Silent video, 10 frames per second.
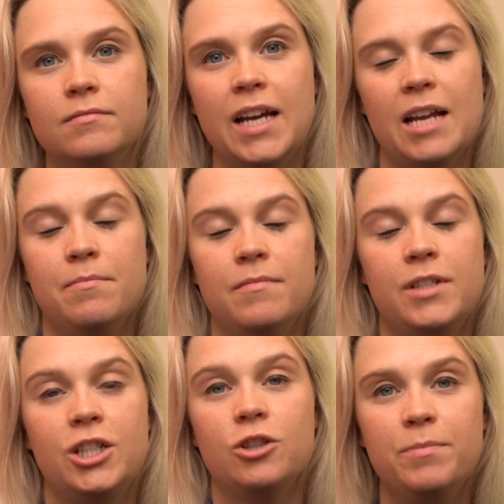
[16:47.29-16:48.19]
and
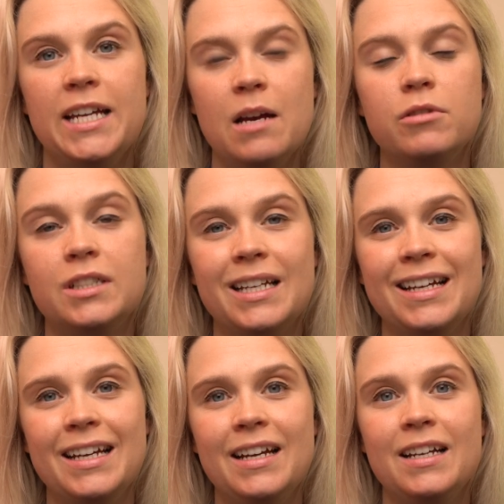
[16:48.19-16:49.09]
still be able to
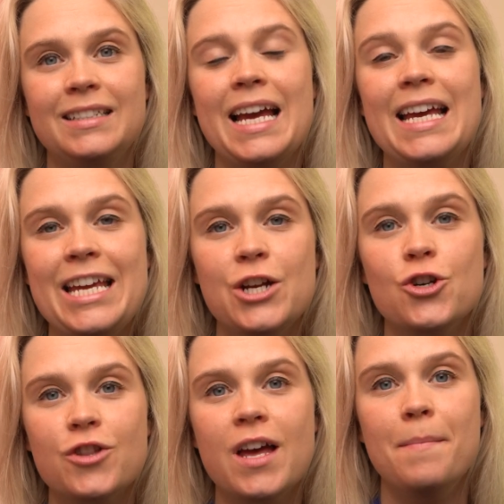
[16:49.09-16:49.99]

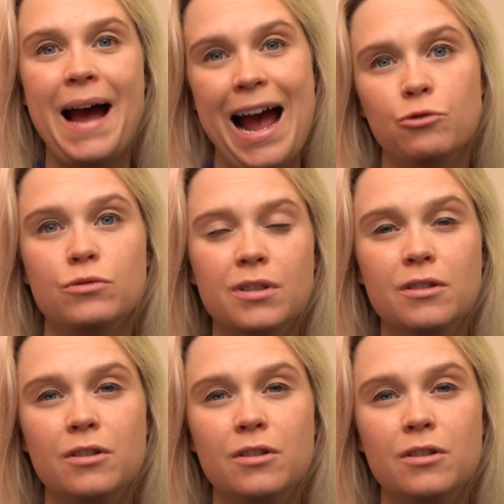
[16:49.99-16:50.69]
hear them out.